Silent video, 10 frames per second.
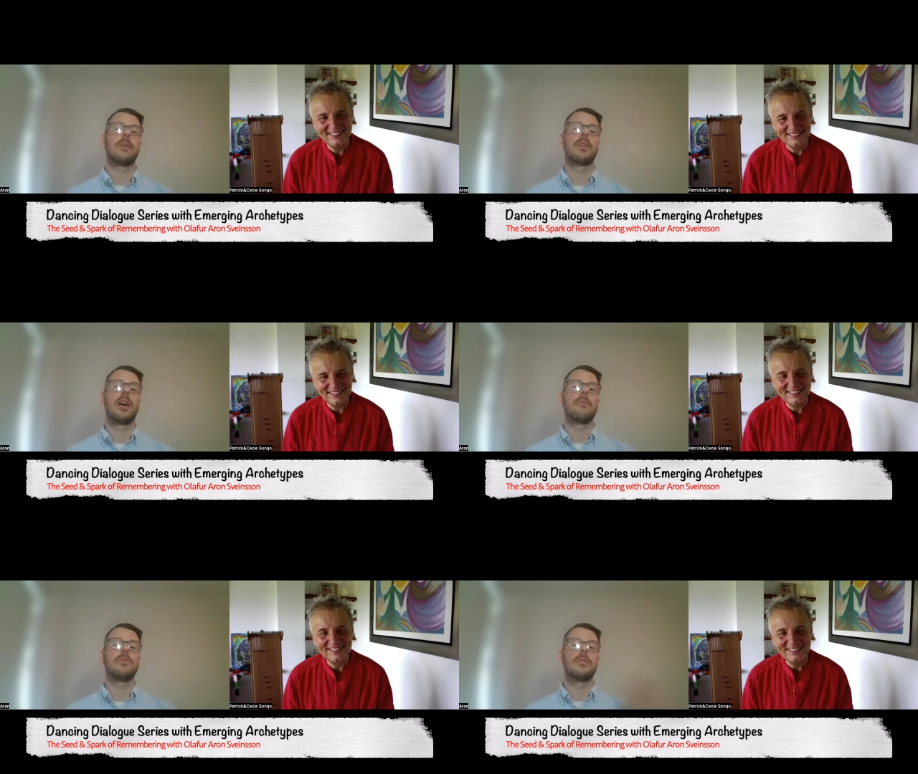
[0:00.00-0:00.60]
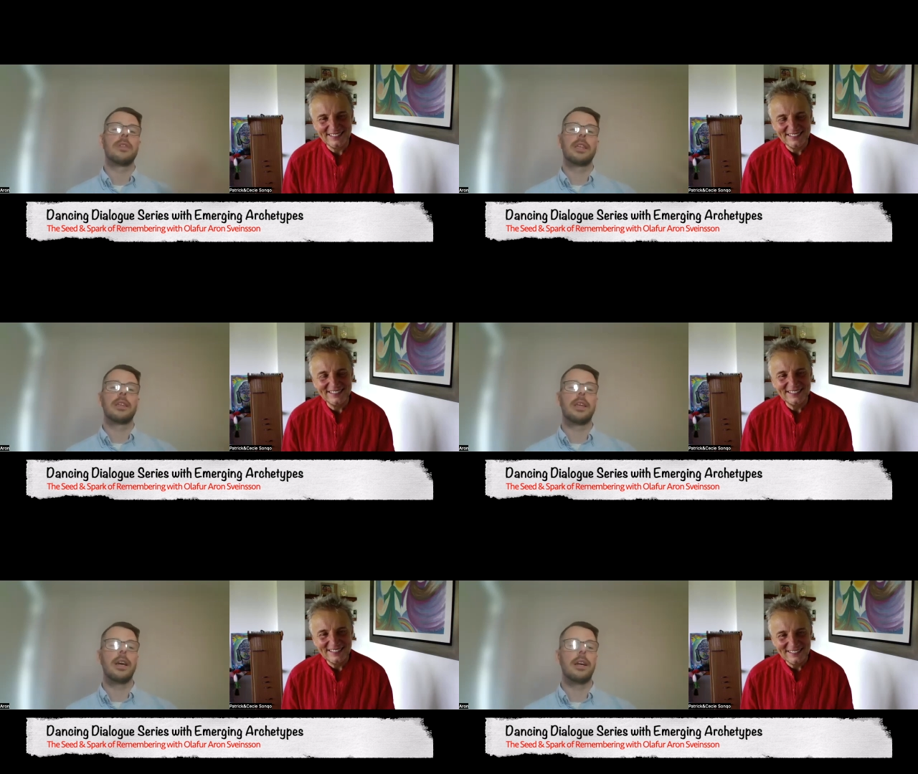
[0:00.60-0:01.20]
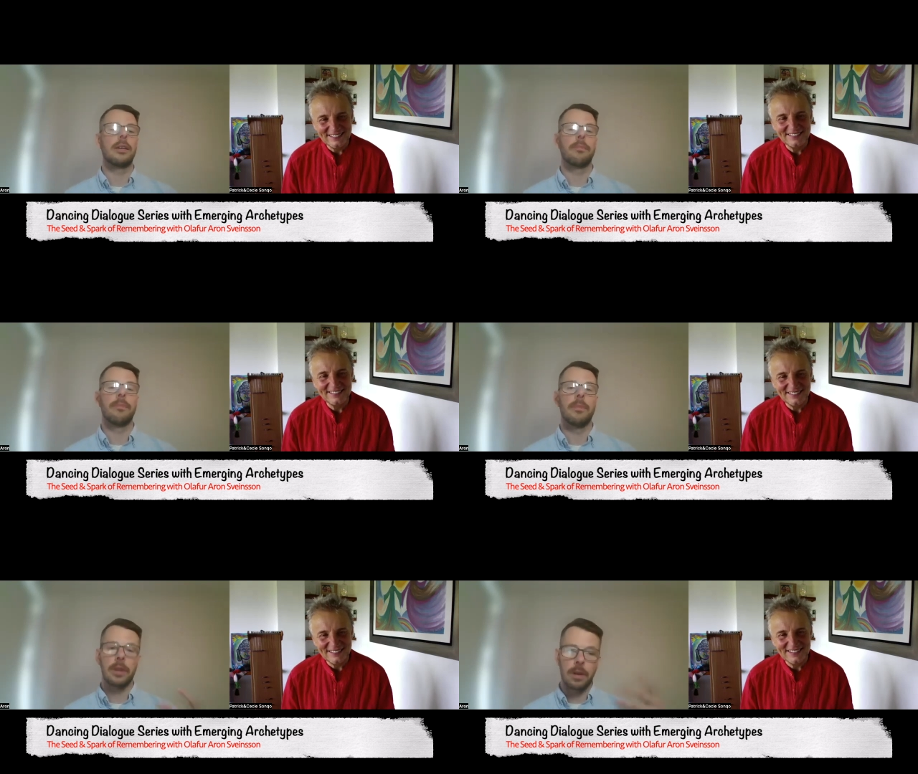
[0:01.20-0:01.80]
Speaker 1: sometimes take
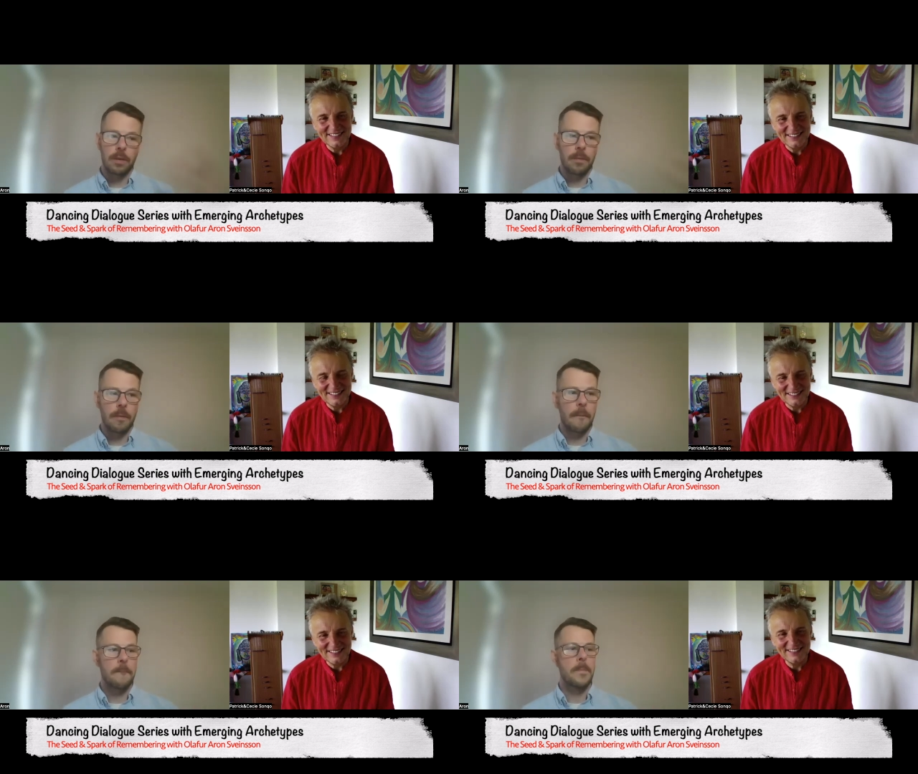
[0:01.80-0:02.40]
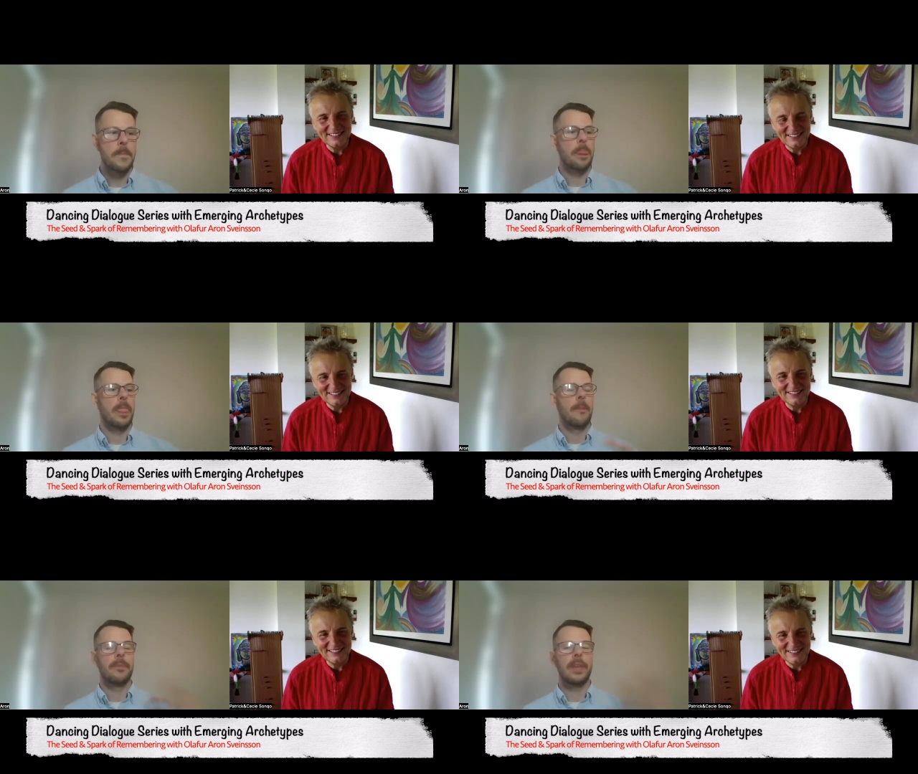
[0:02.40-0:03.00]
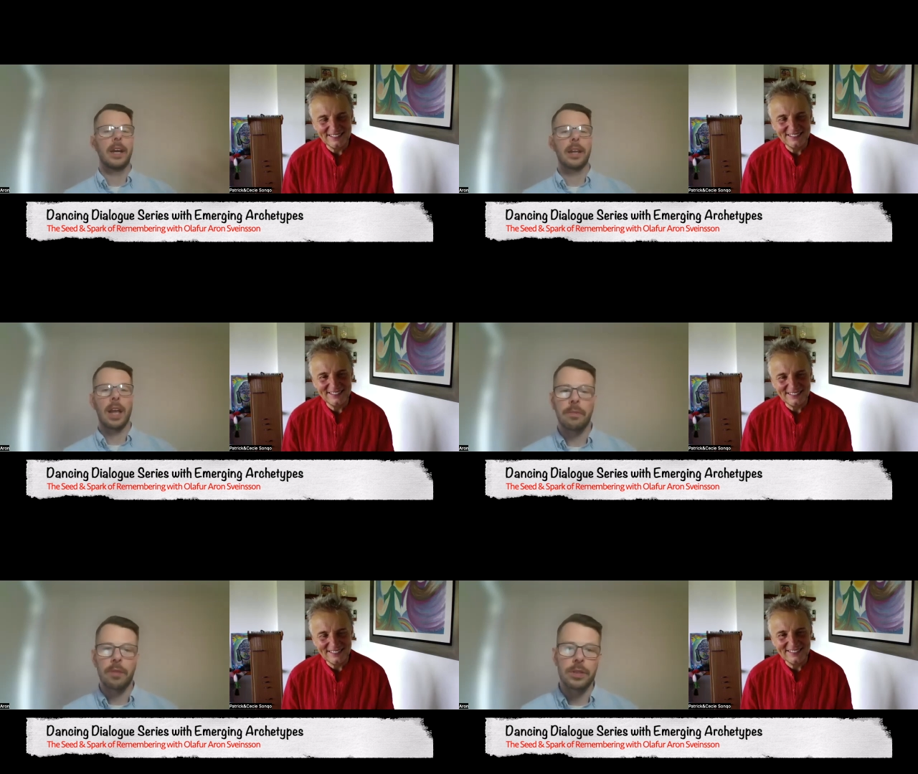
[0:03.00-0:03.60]
you know take a life
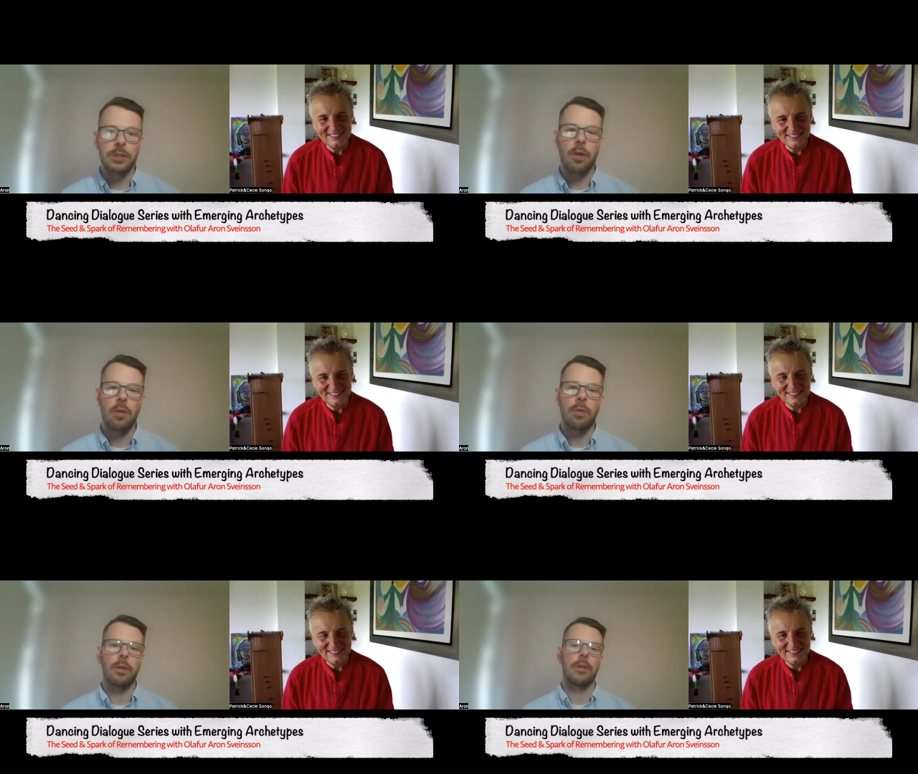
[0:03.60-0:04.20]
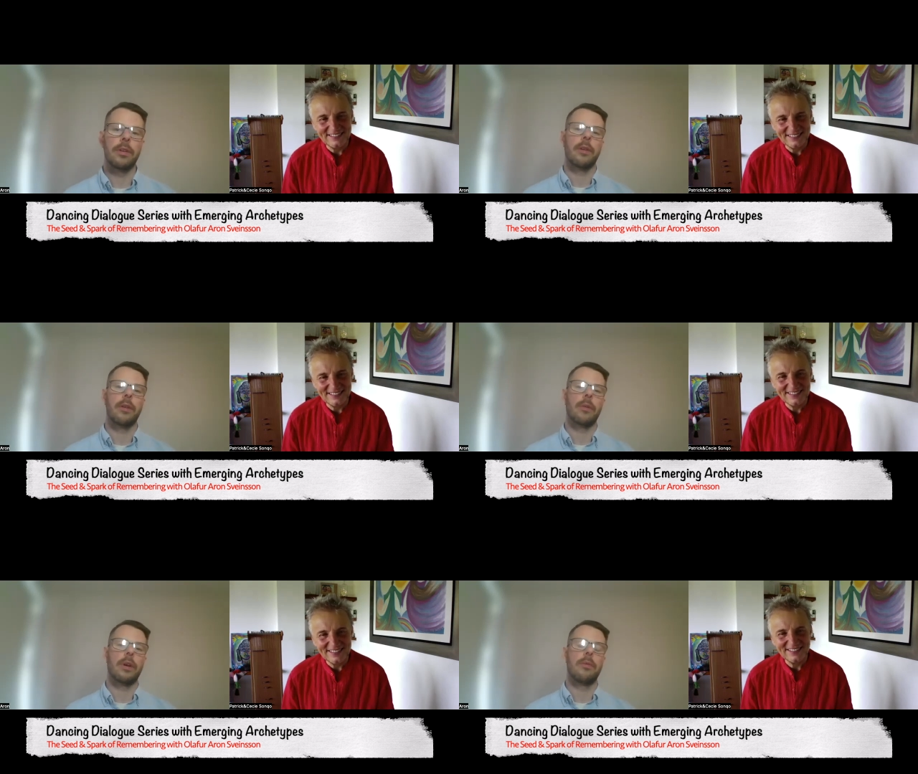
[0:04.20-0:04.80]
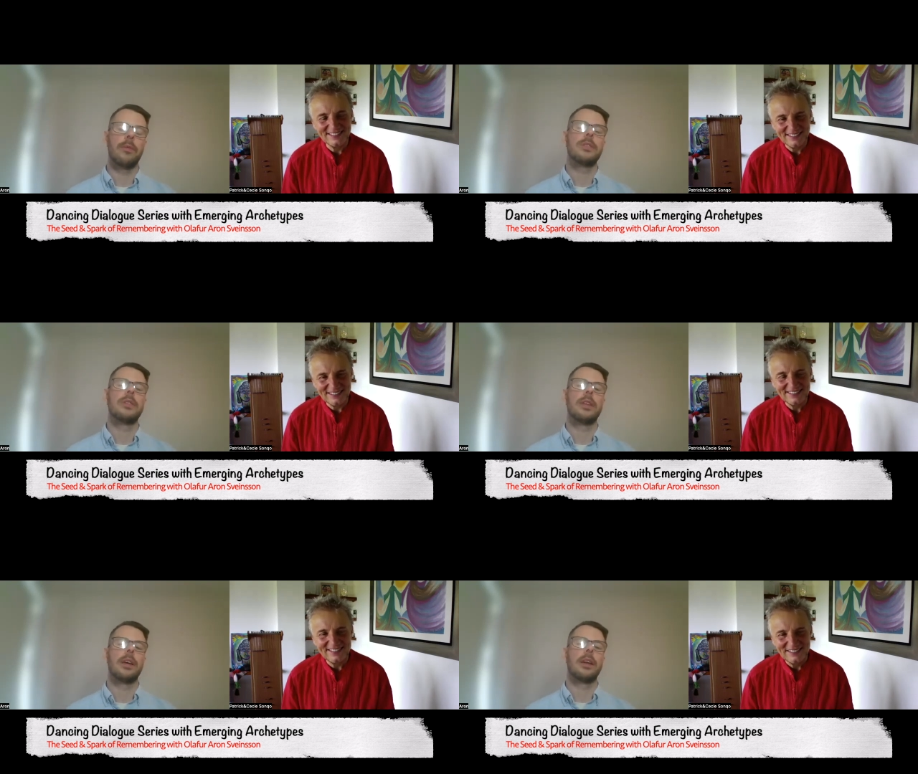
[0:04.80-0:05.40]
of its own, you know. And we
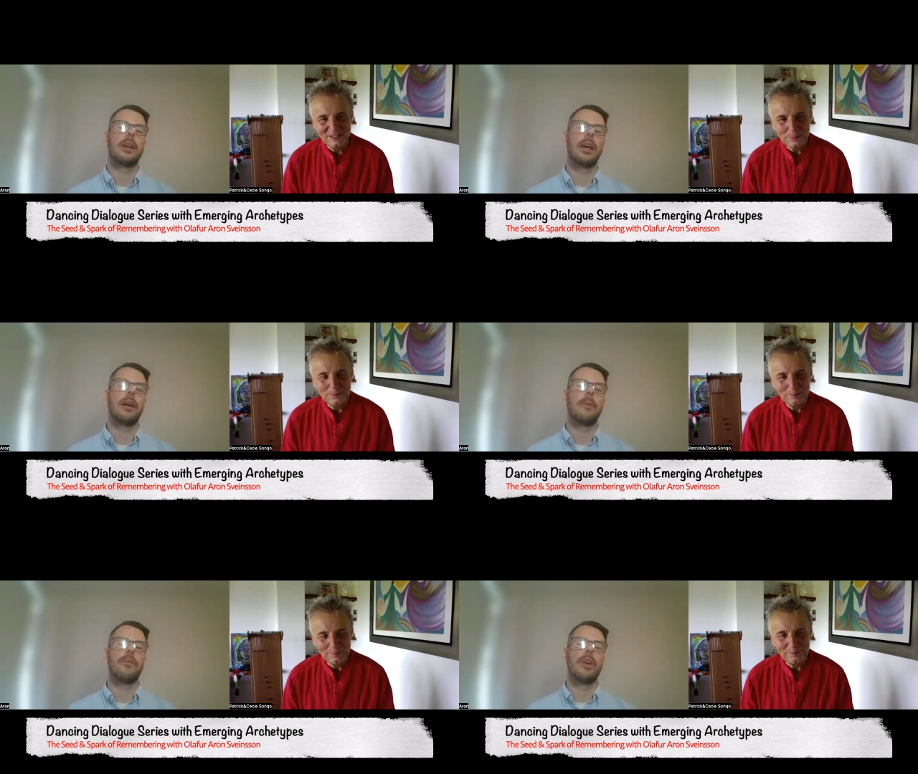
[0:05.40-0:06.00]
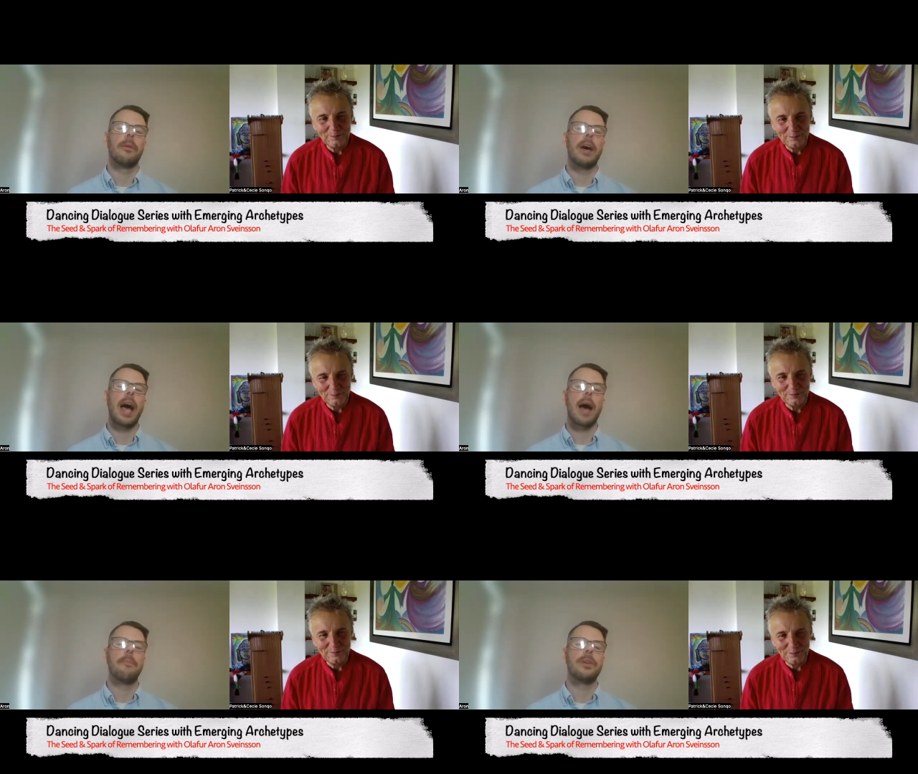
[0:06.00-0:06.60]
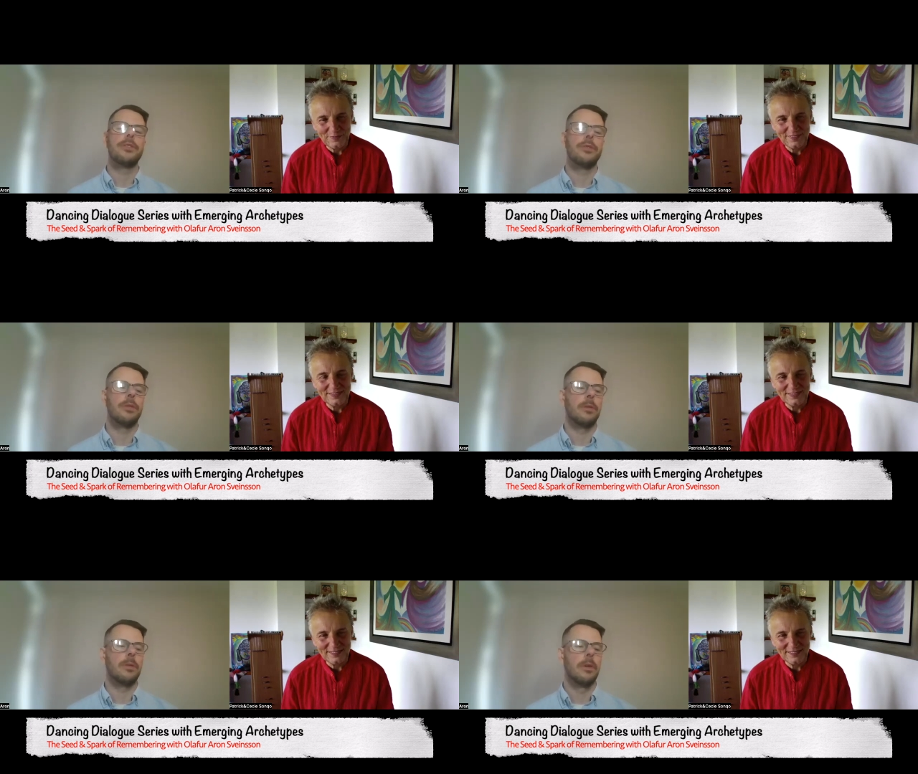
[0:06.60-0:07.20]
and, and I'm very happy
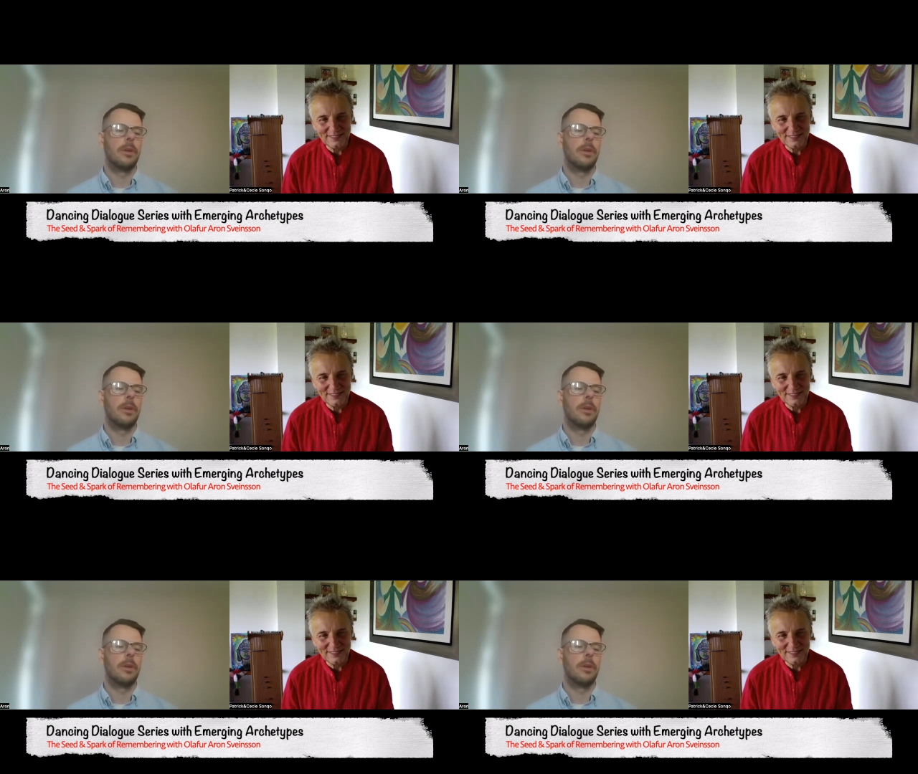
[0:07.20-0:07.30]
to